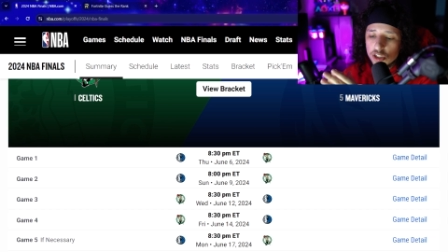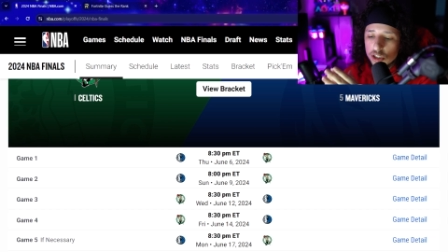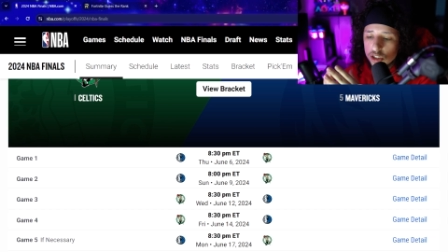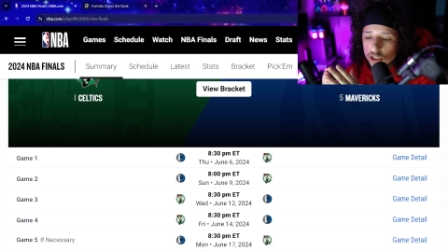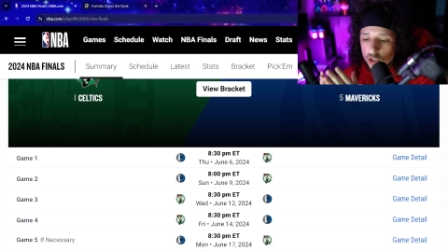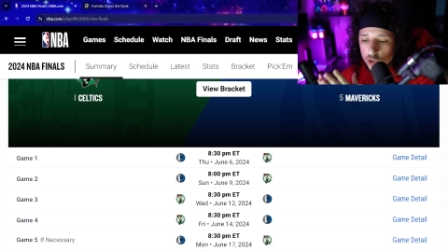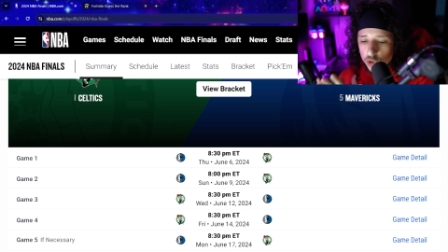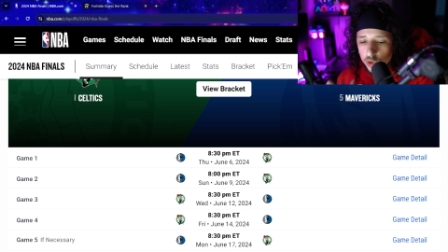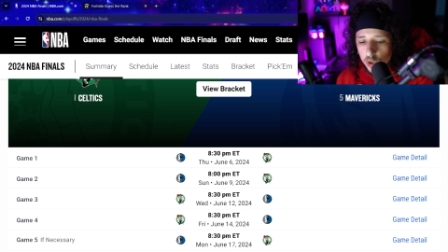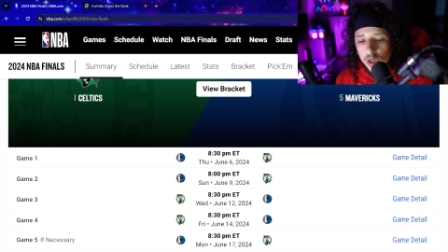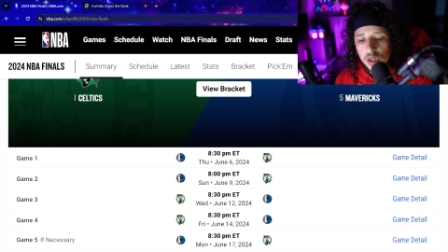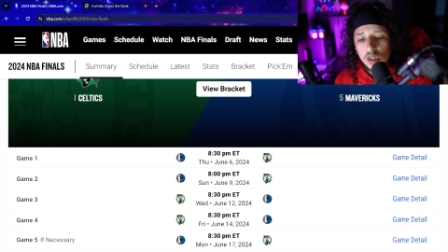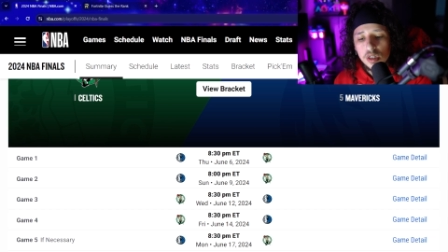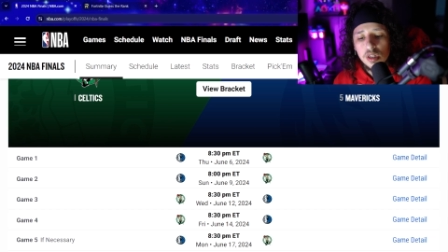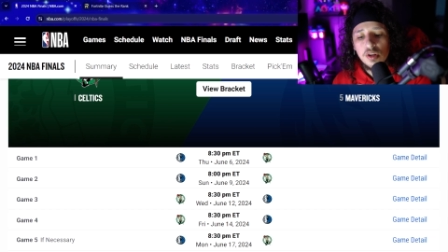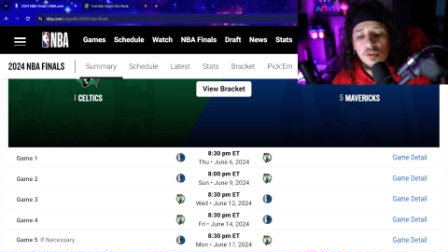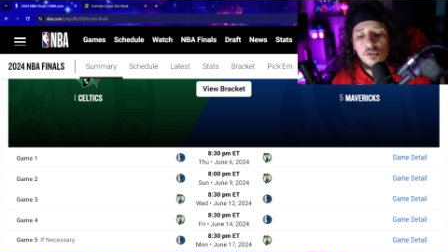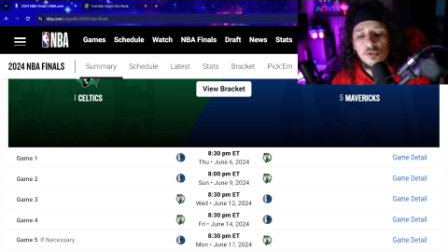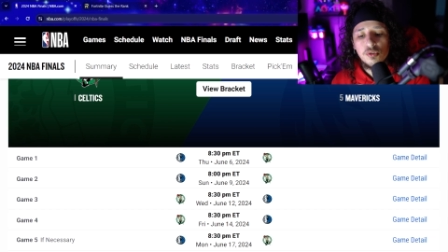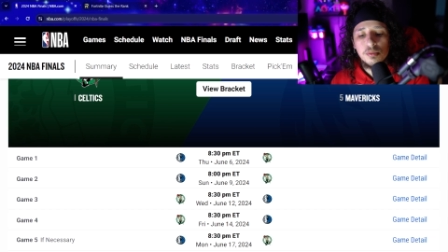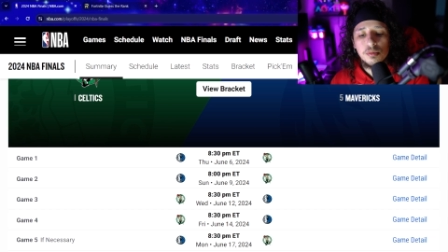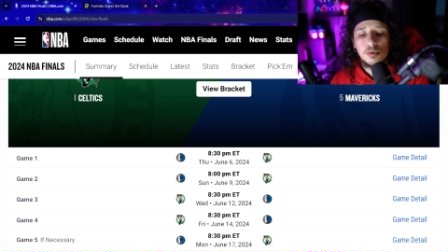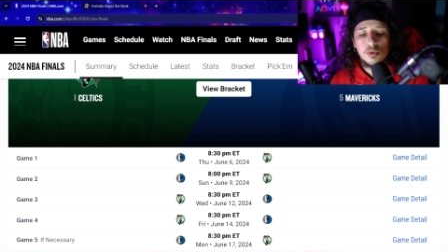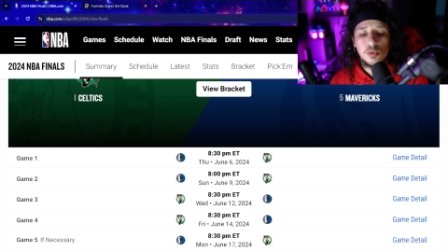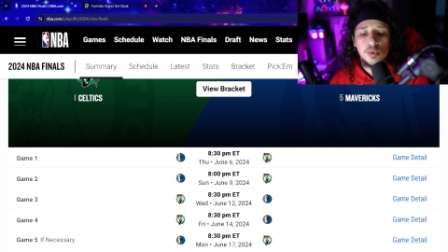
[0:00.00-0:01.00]

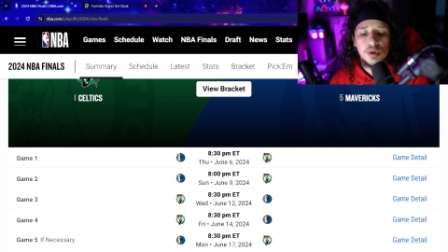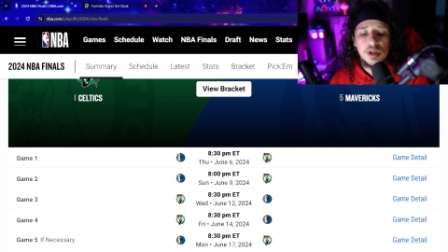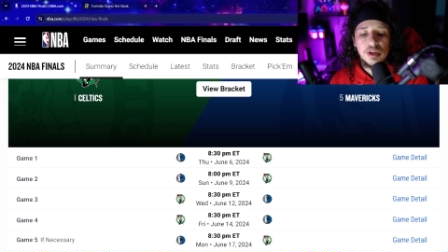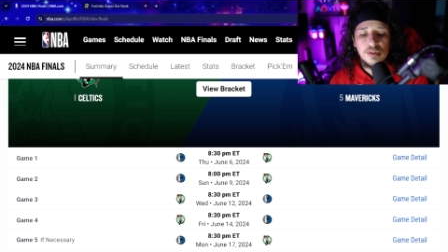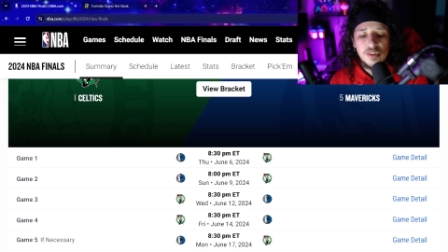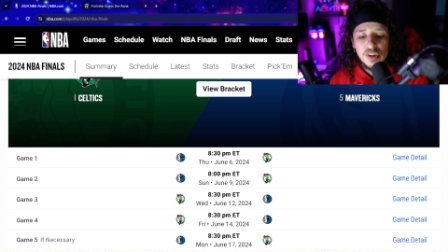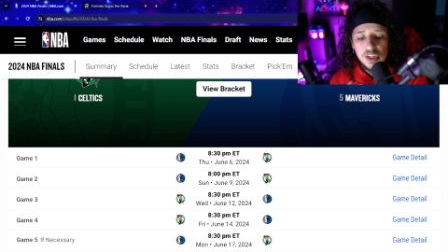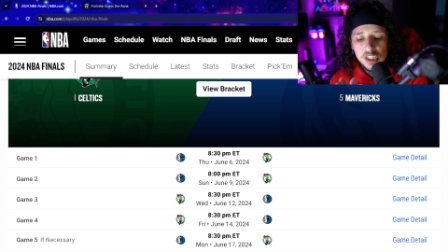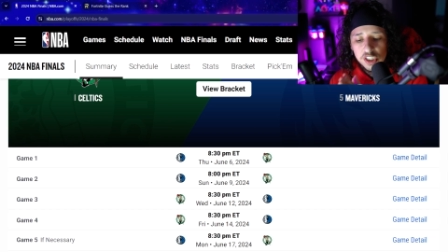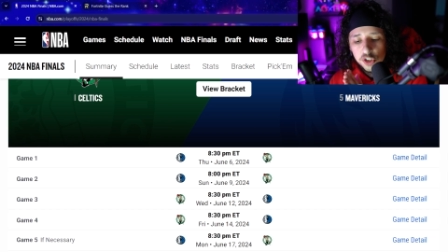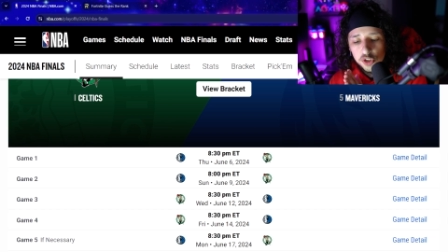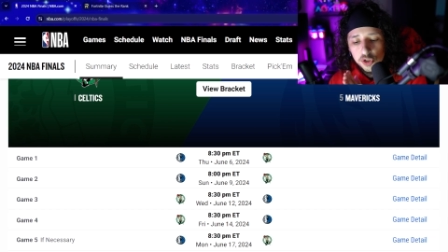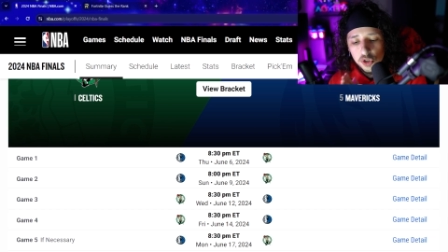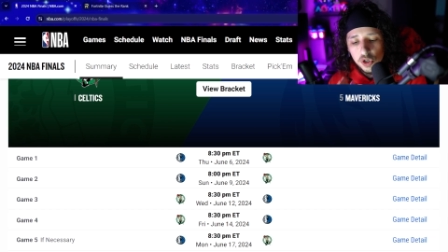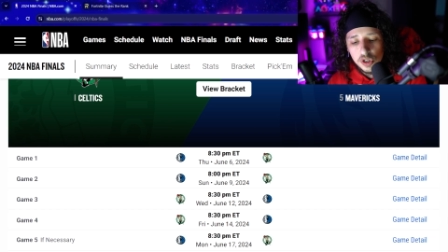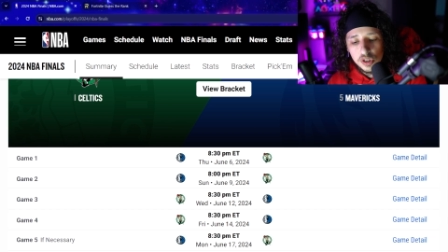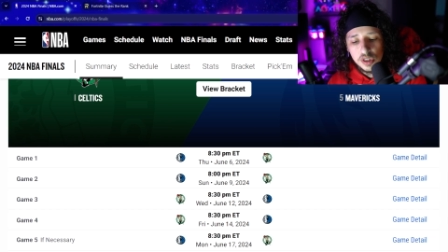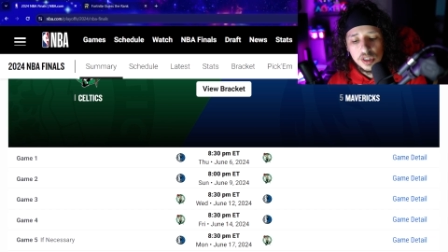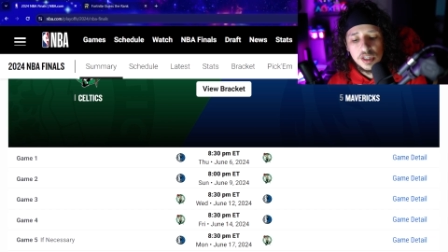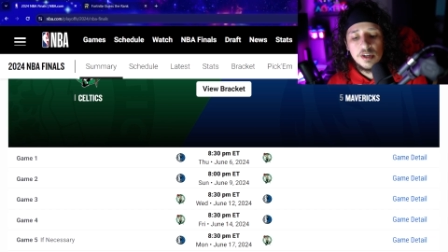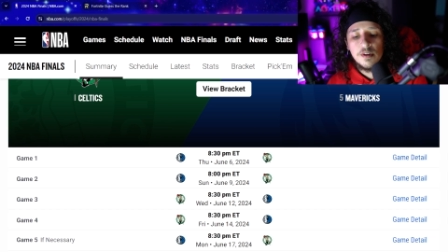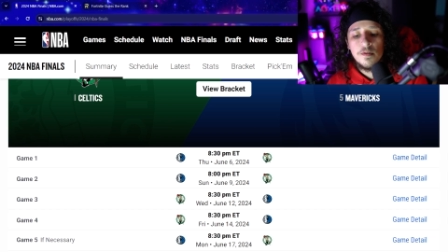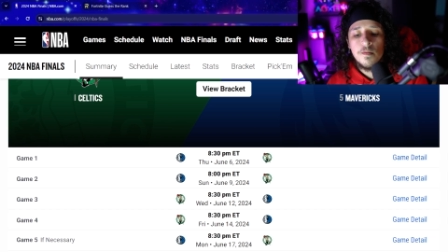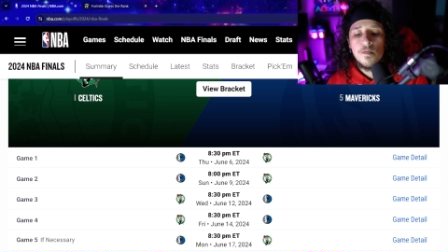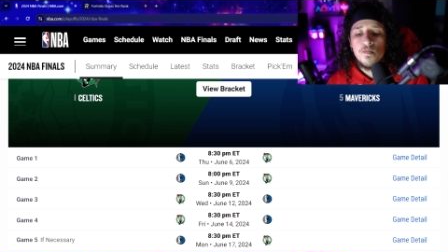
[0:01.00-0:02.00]
struggling from 3, if he is
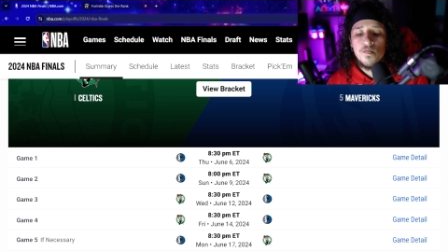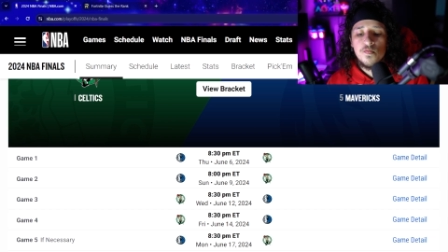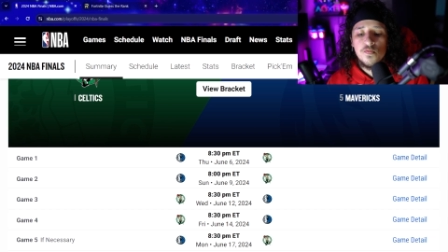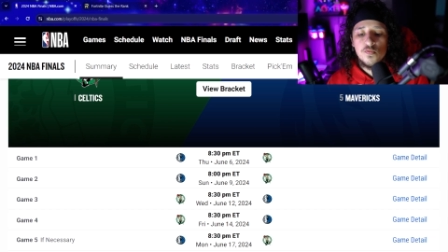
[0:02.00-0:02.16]
struggling